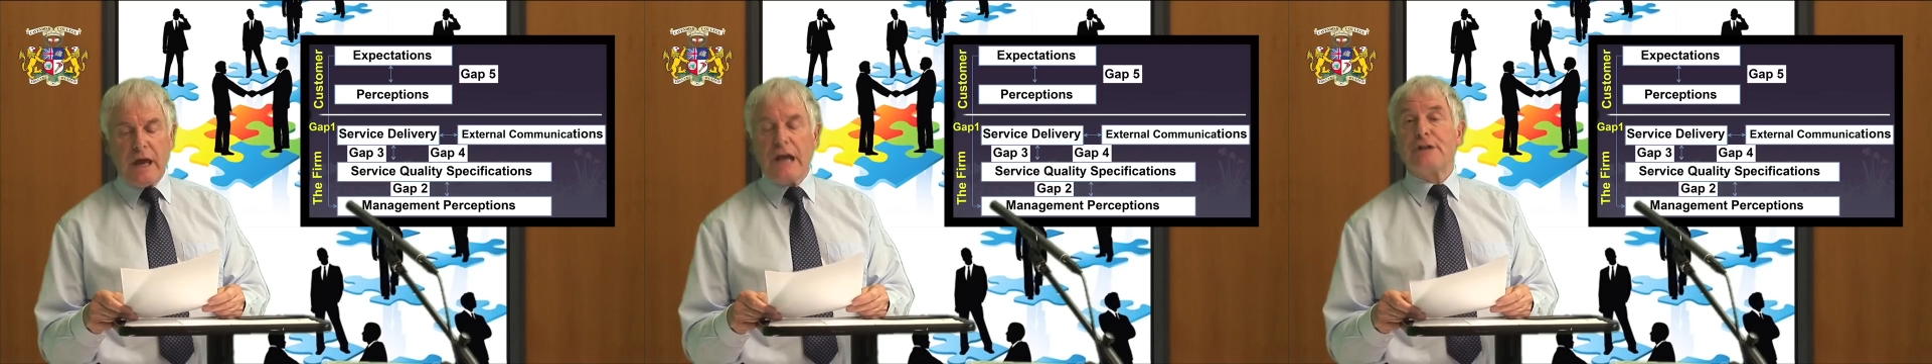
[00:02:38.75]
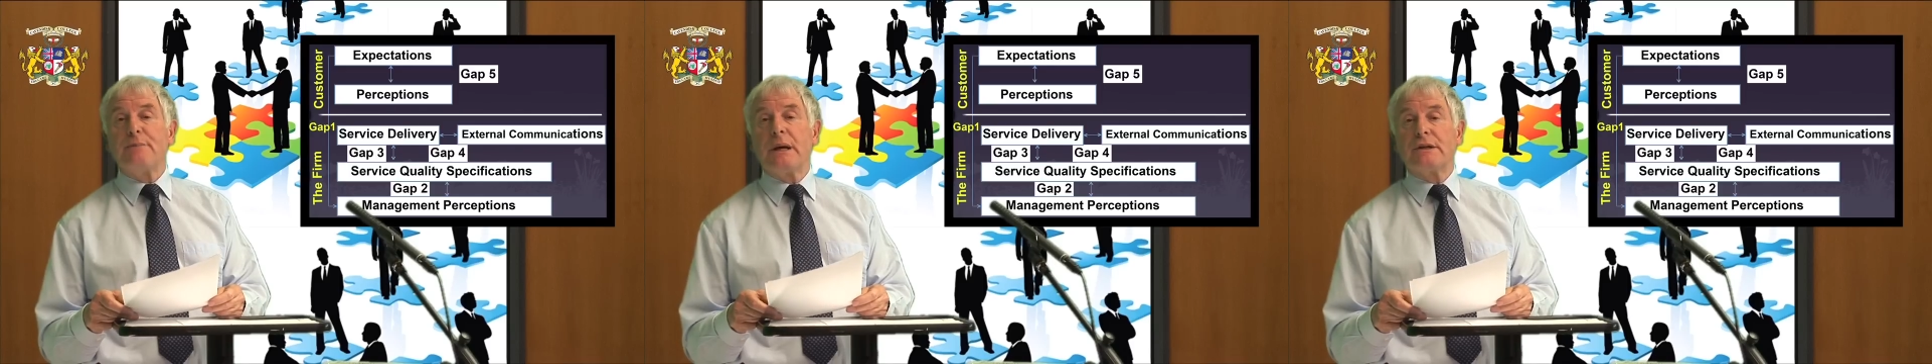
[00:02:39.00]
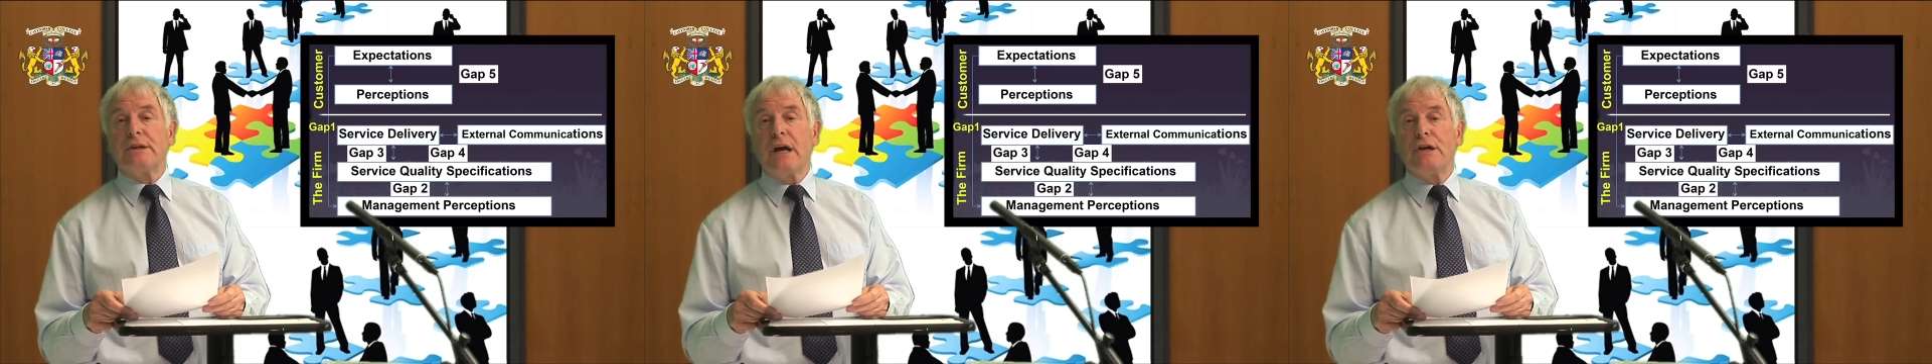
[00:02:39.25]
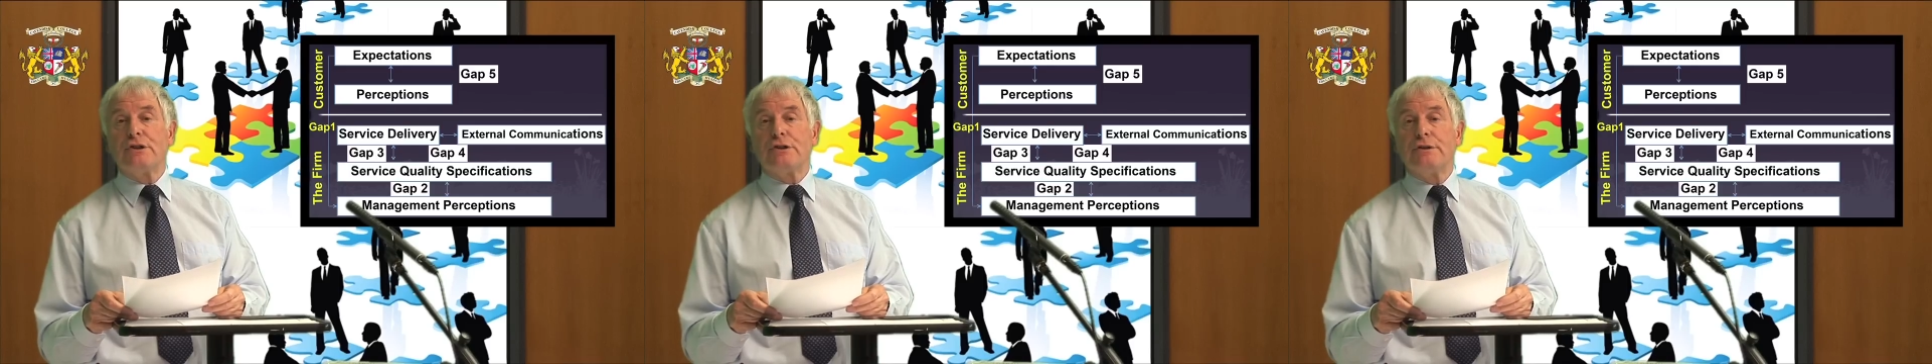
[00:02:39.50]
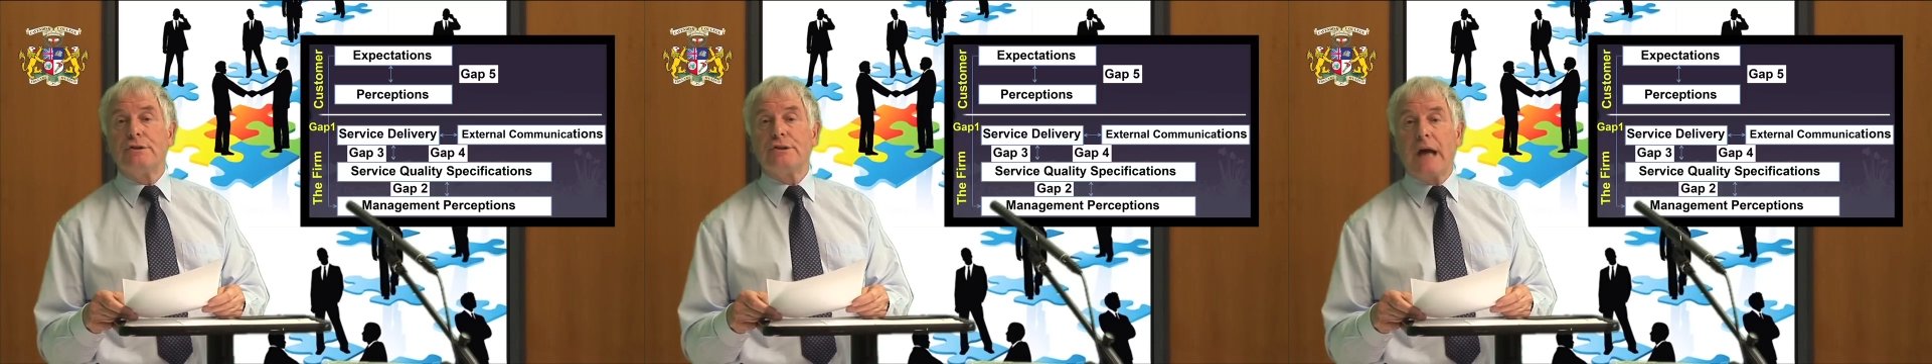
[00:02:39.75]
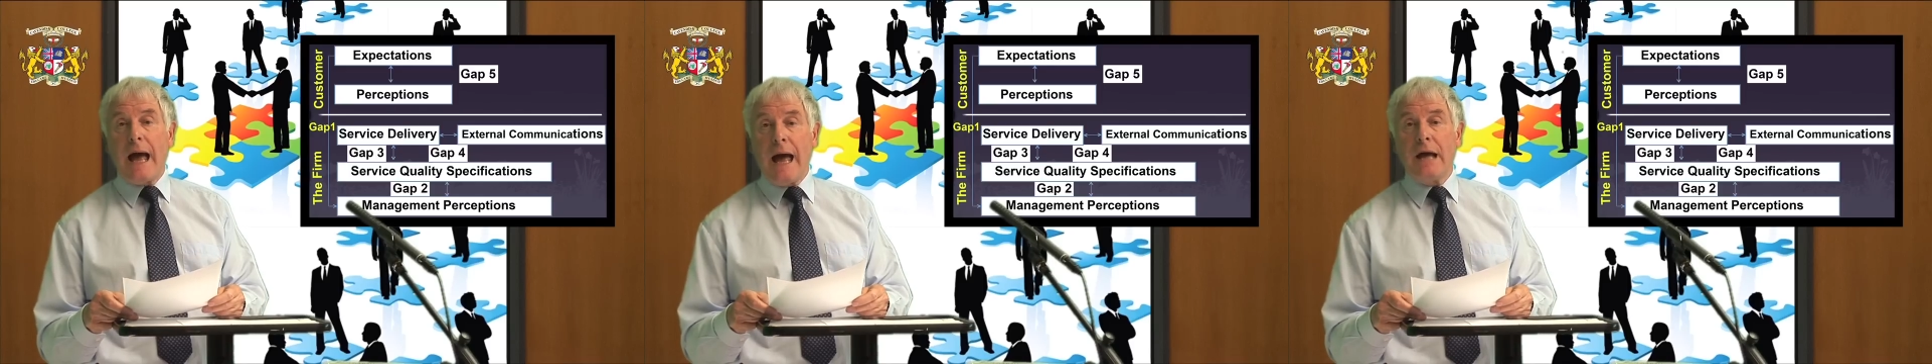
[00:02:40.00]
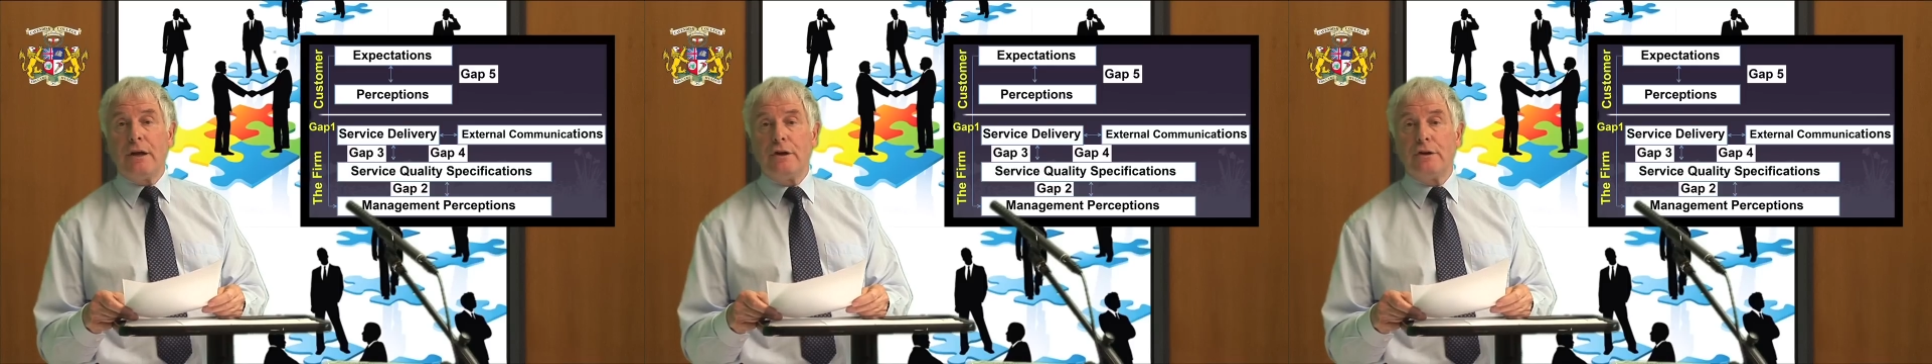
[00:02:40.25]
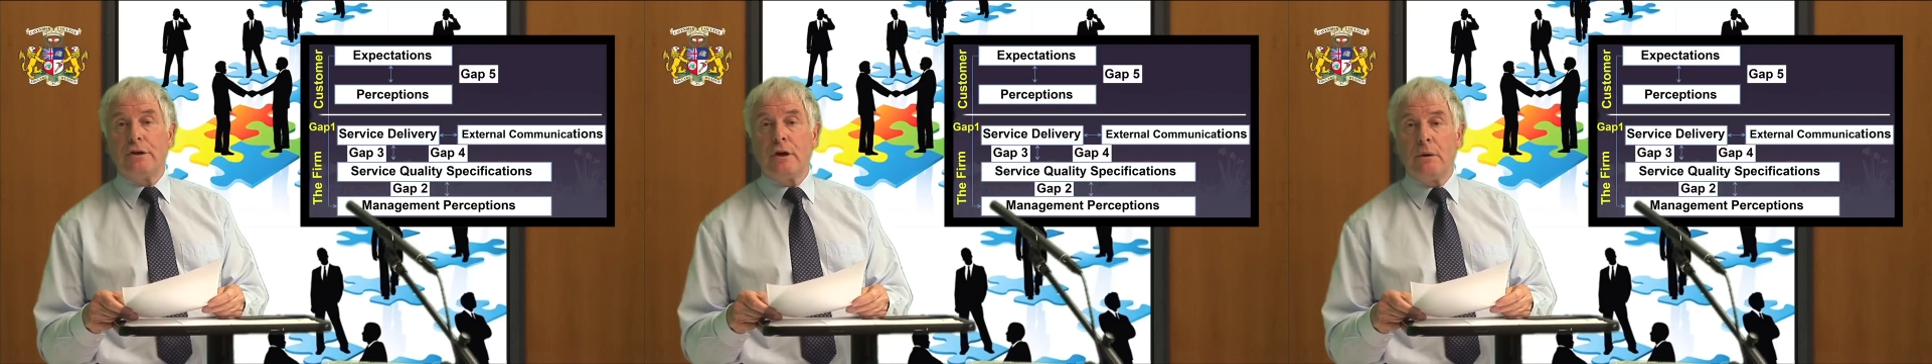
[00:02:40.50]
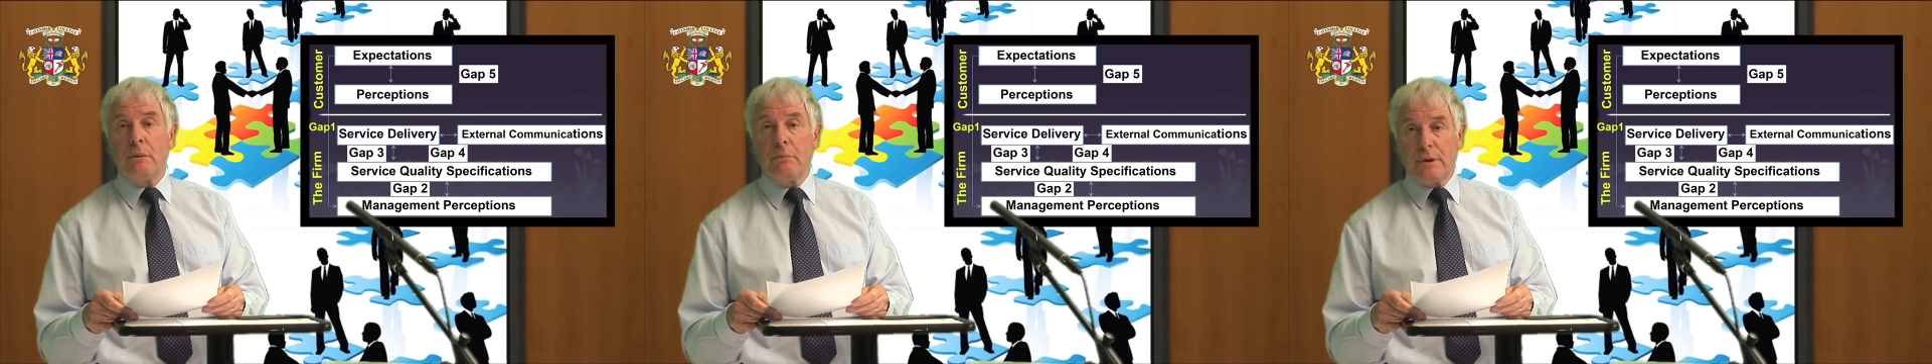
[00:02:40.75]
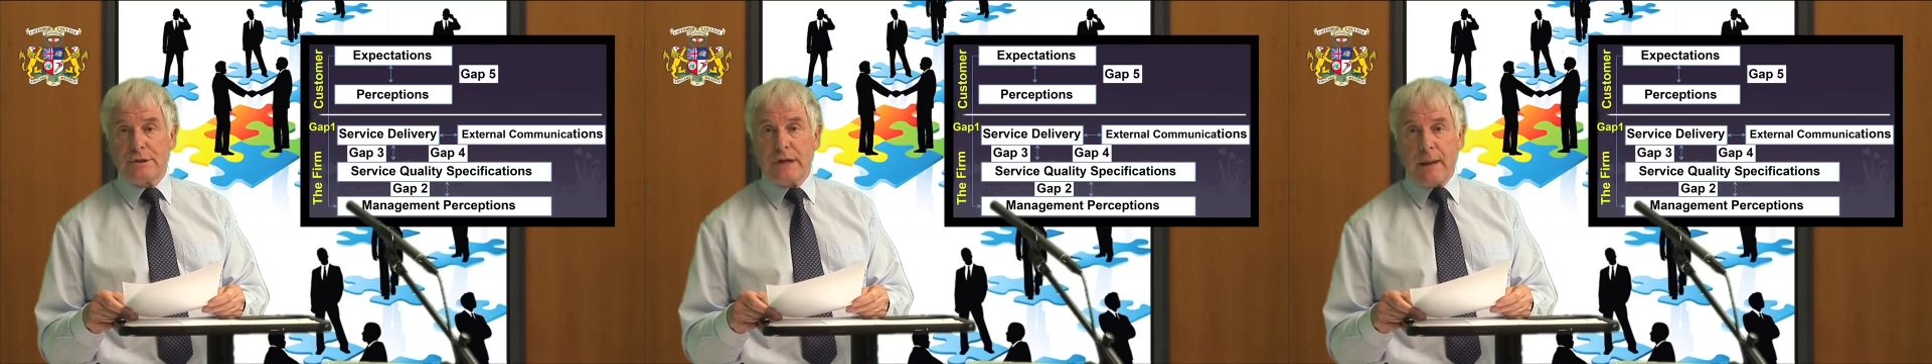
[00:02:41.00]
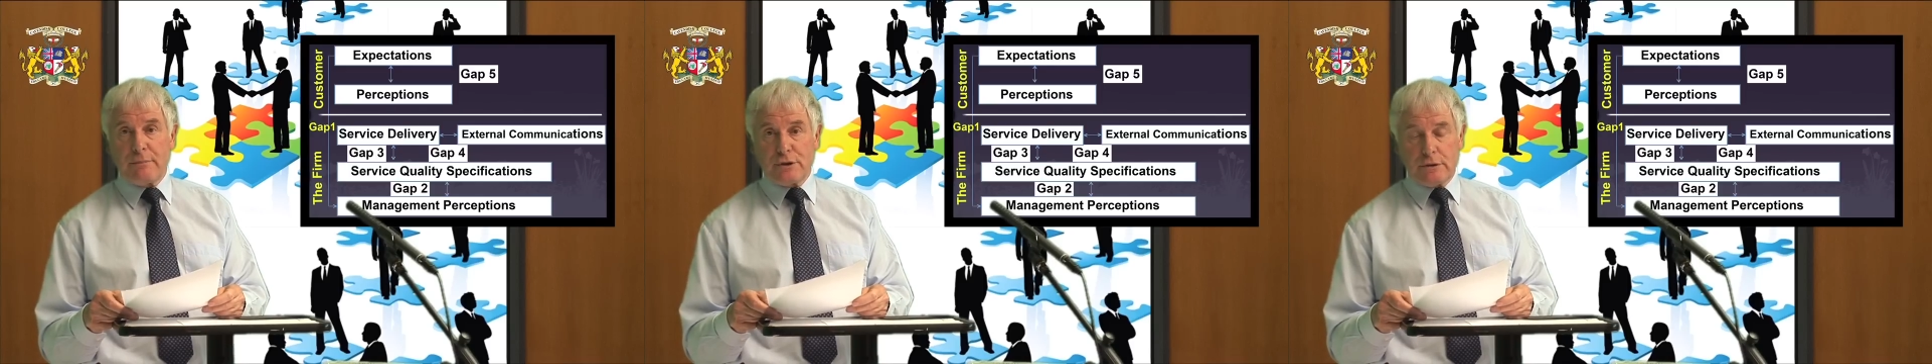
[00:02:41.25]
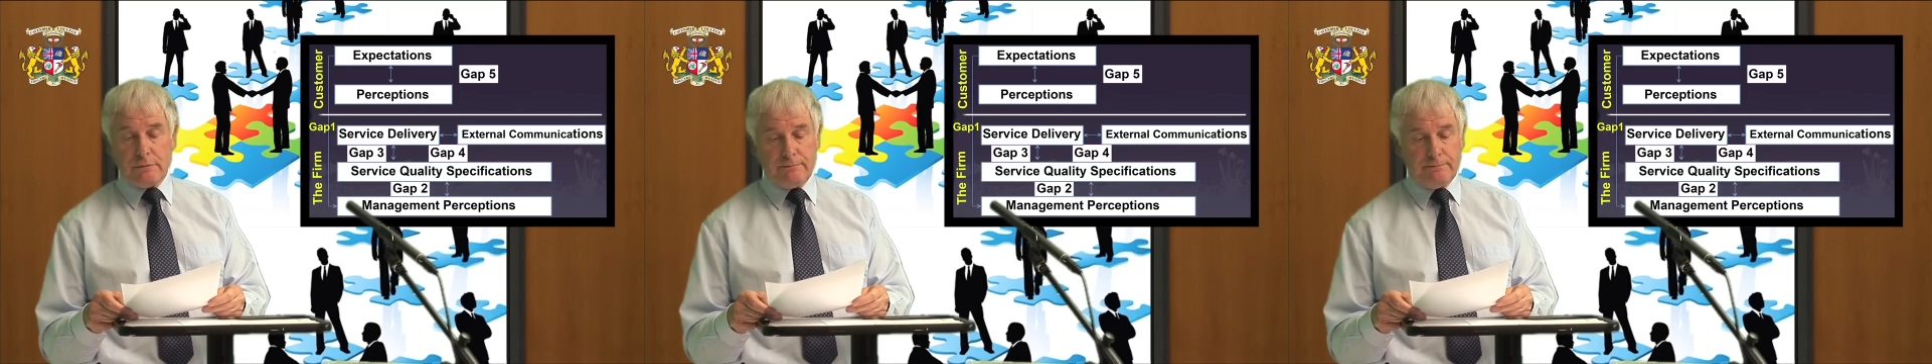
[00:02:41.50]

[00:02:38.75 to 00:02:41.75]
expectations and perception.